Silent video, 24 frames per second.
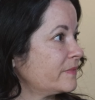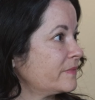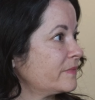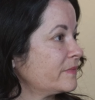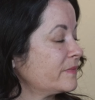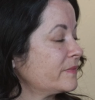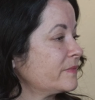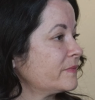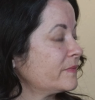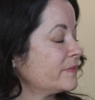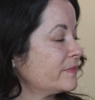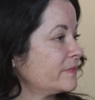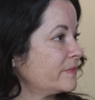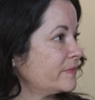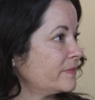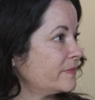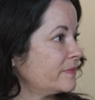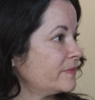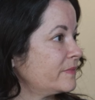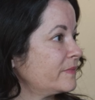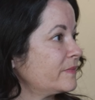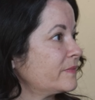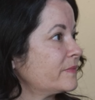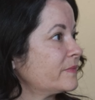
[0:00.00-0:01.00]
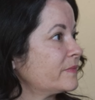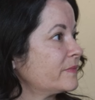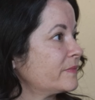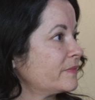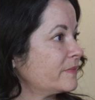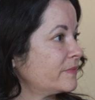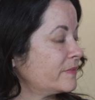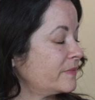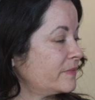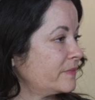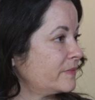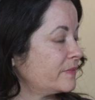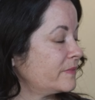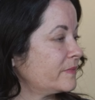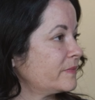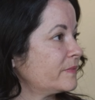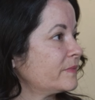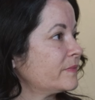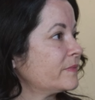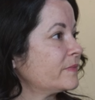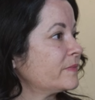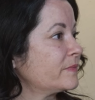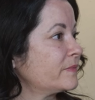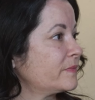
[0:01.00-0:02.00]

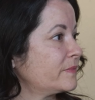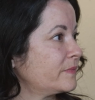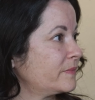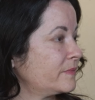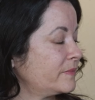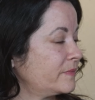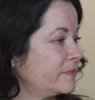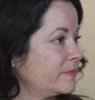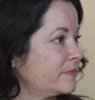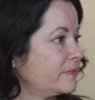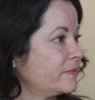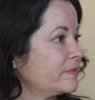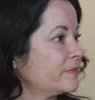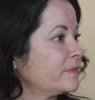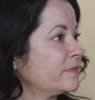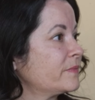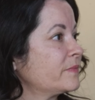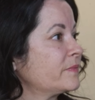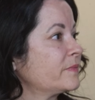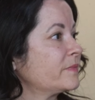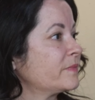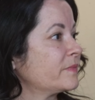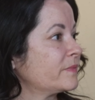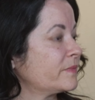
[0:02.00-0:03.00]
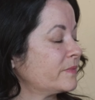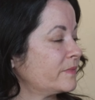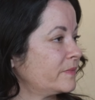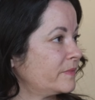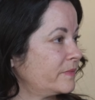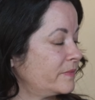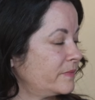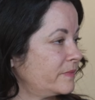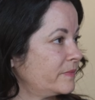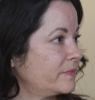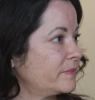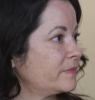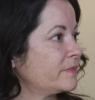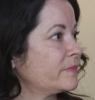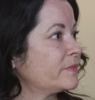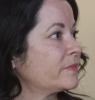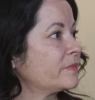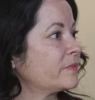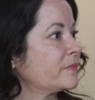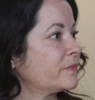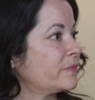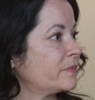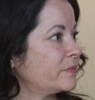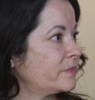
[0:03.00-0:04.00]

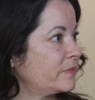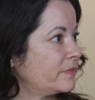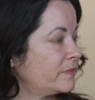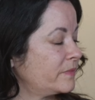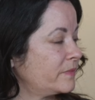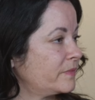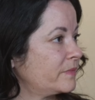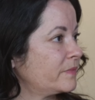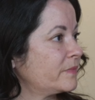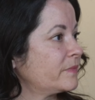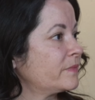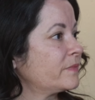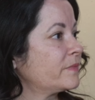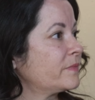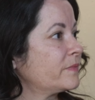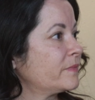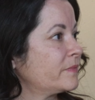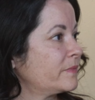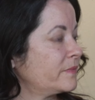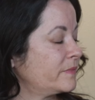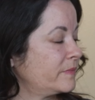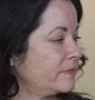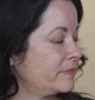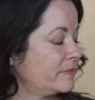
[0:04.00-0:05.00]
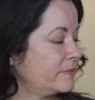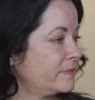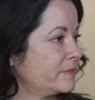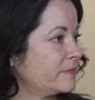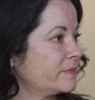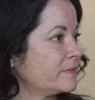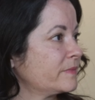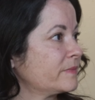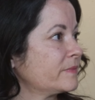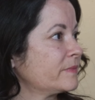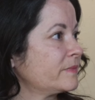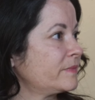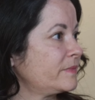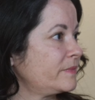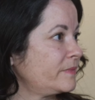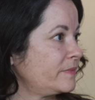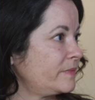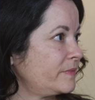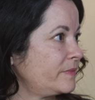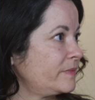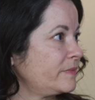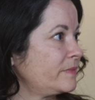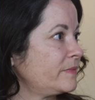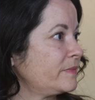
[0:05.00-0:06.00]

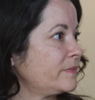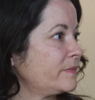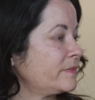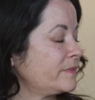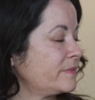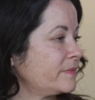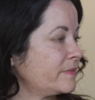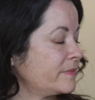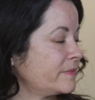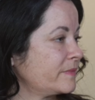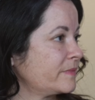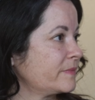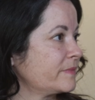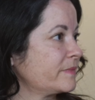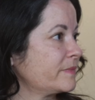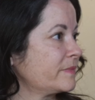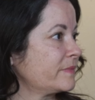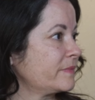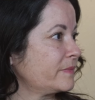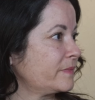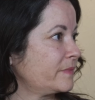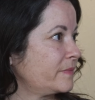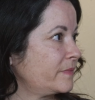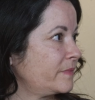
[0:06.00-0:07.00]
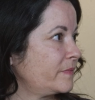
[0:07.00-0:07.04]
[no speech]